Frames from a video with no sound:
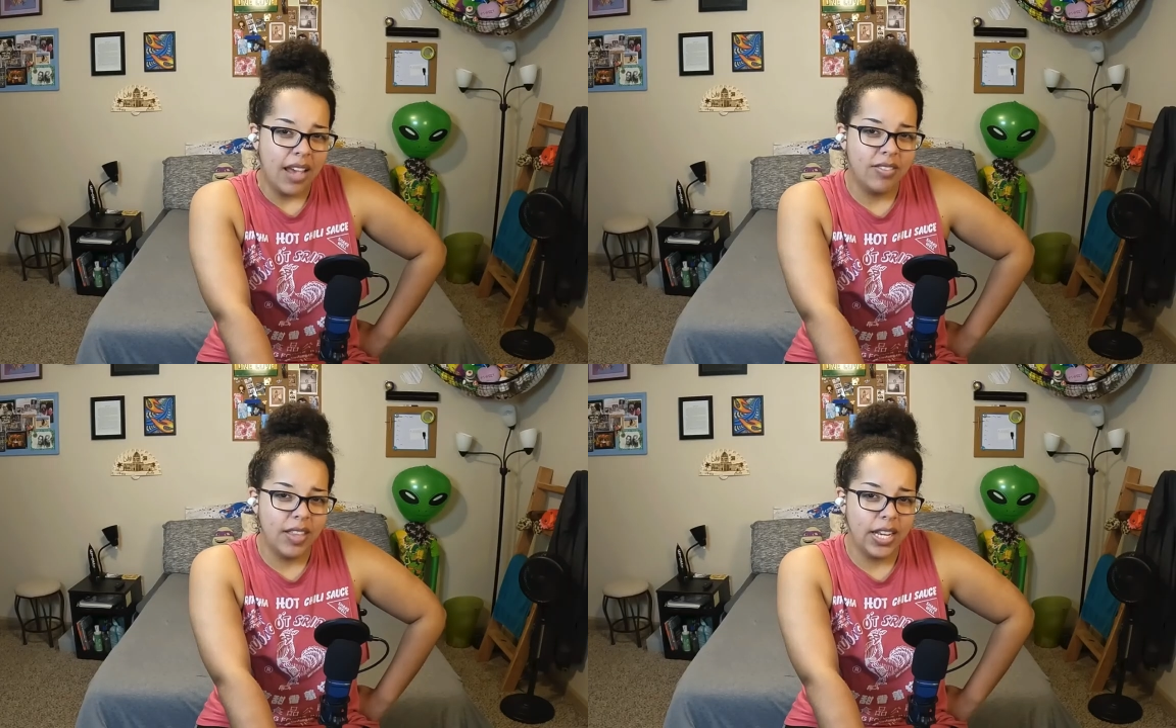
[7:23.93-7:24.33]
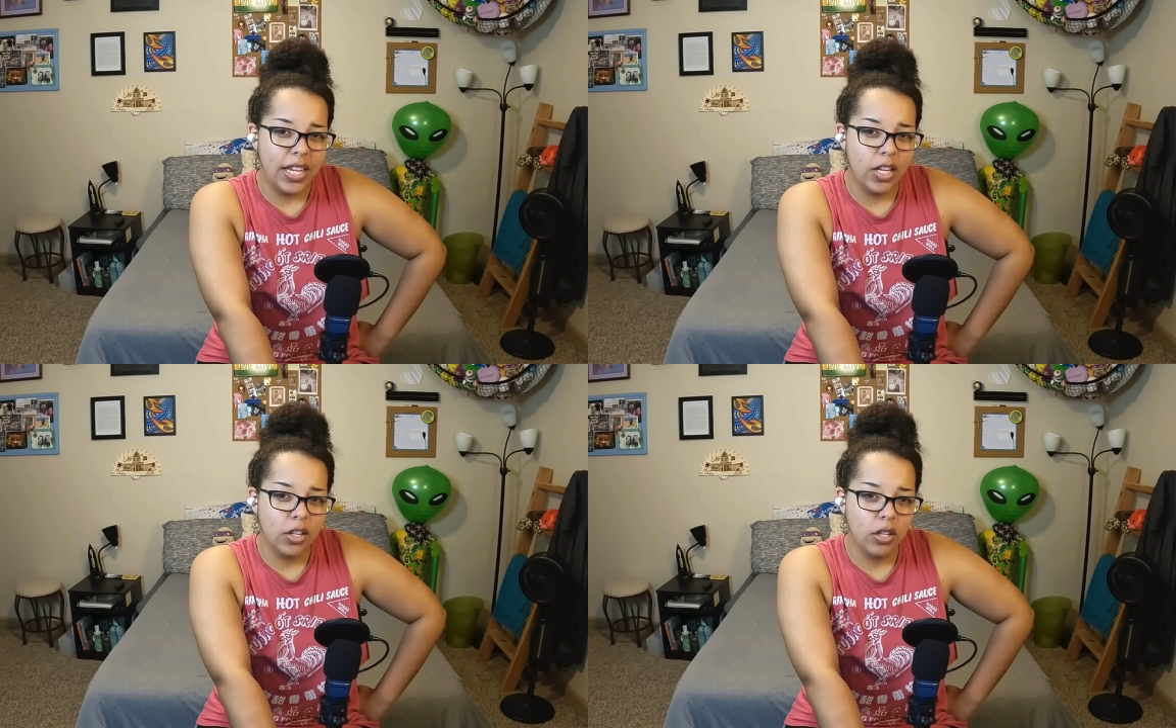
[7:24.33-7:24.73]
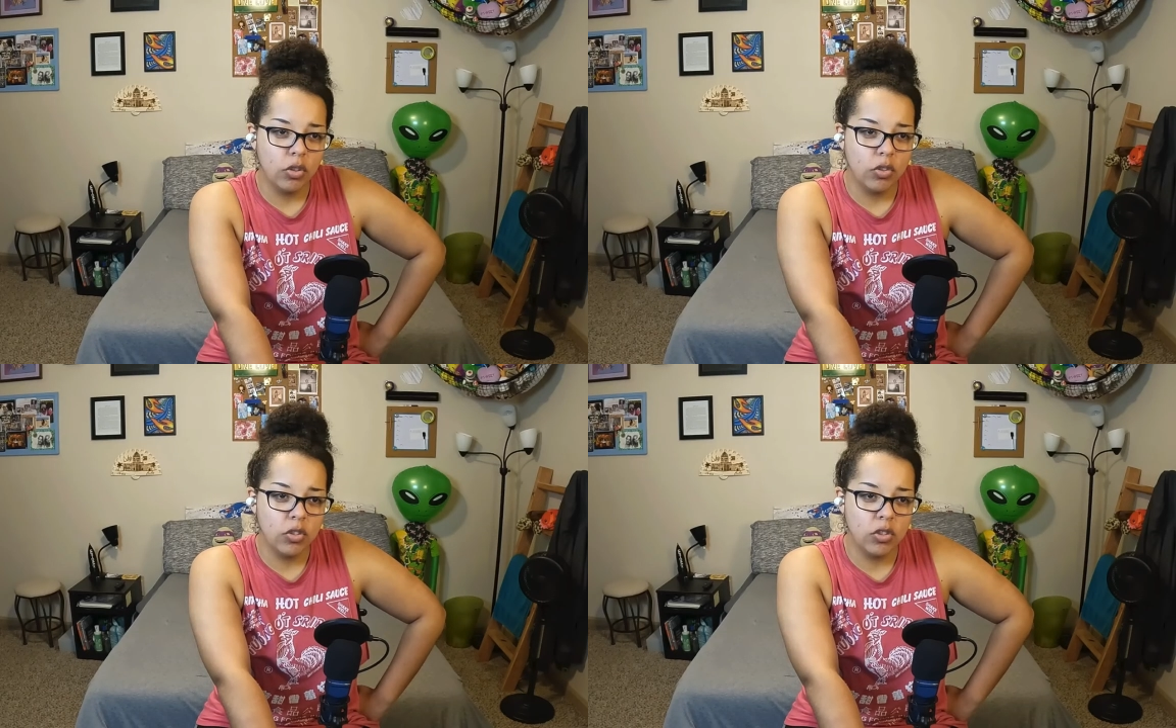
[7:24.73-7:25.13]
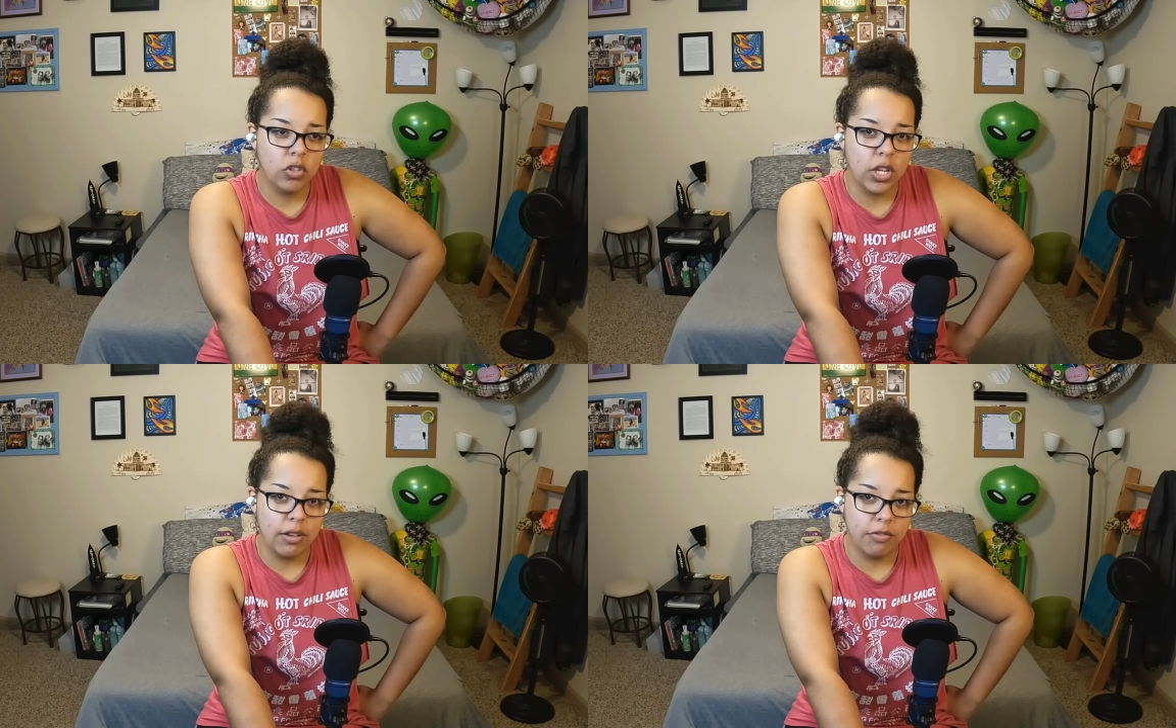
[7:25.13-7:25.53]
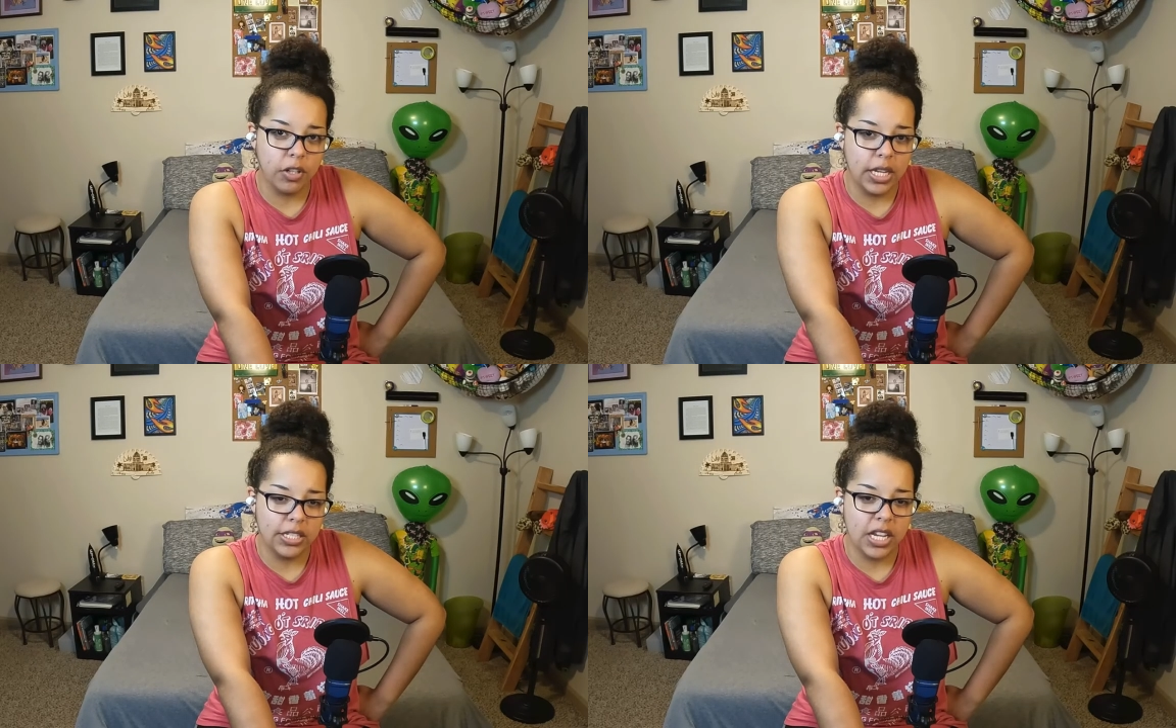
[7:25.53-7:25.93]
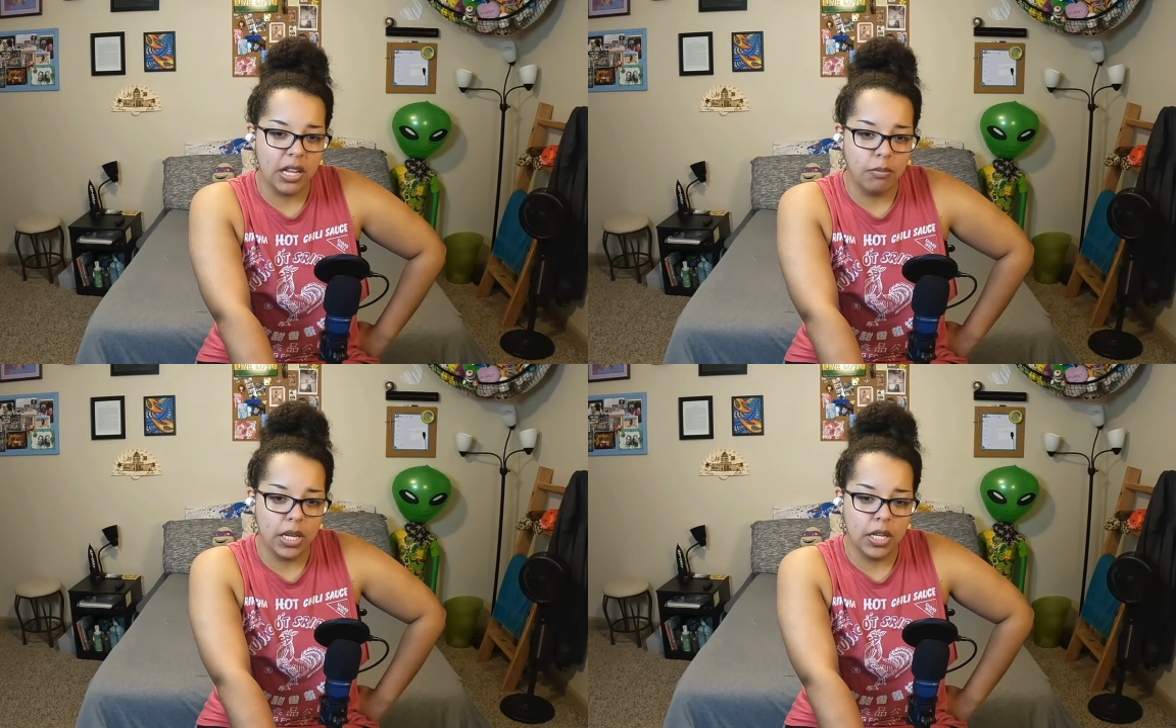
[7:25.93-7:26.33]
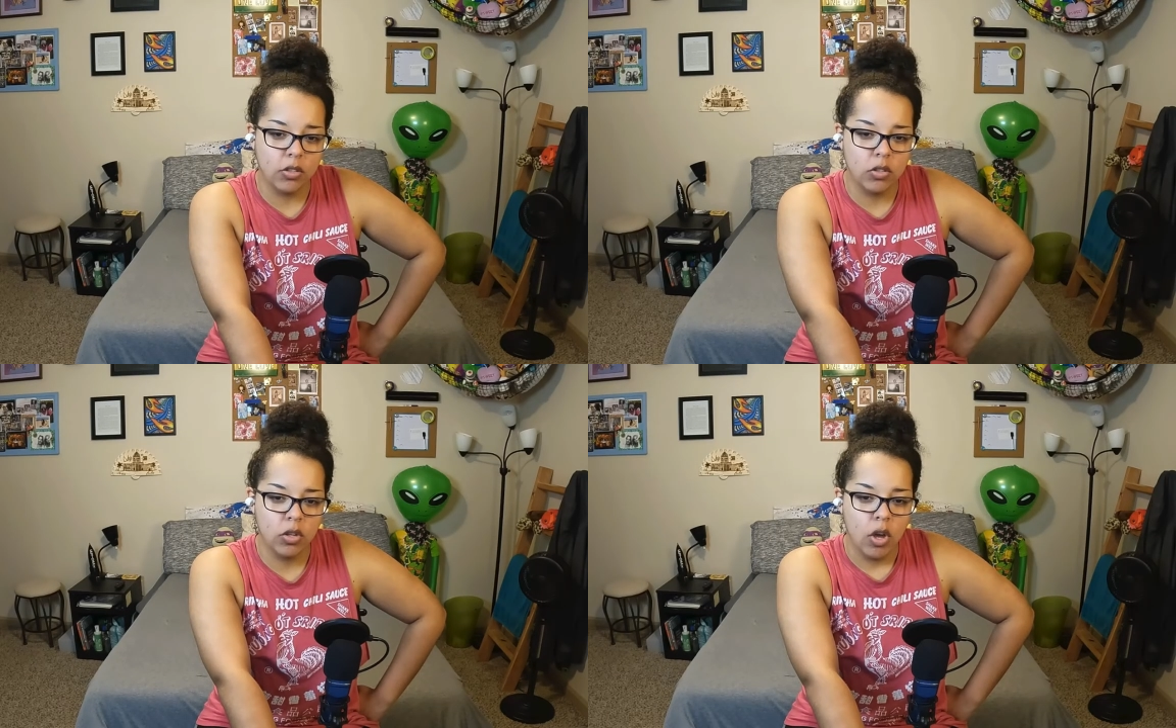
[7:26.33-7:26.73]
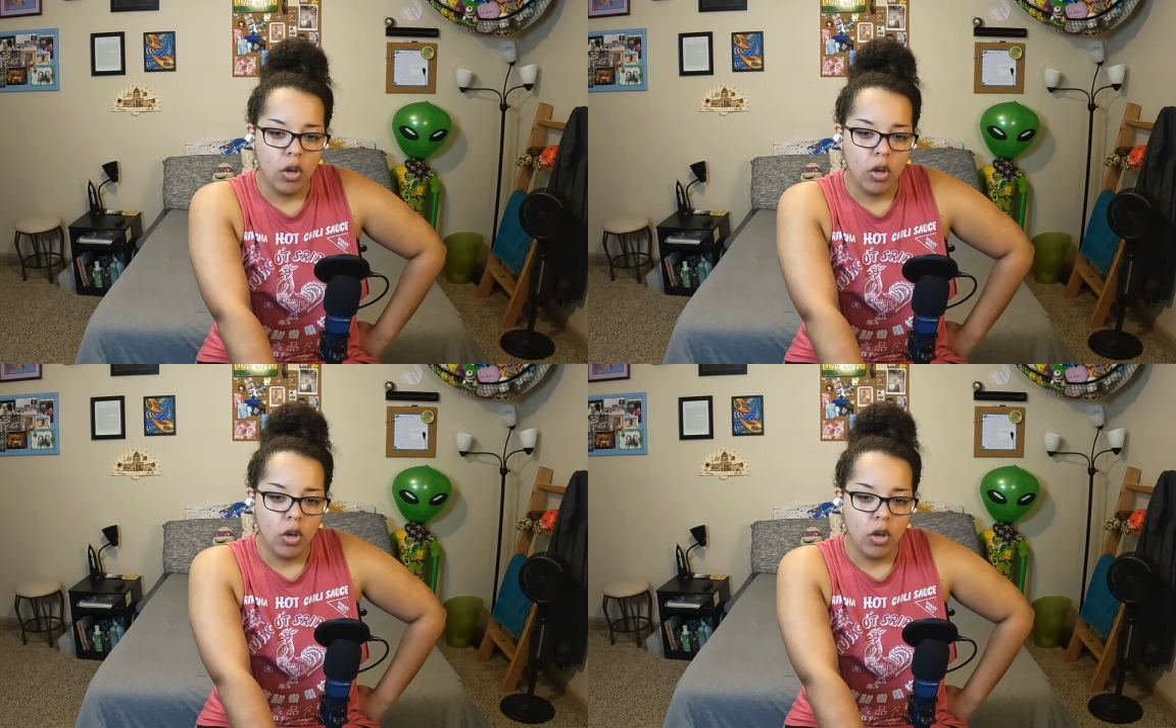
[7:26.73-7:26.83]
and let it sit for like 10 minutes.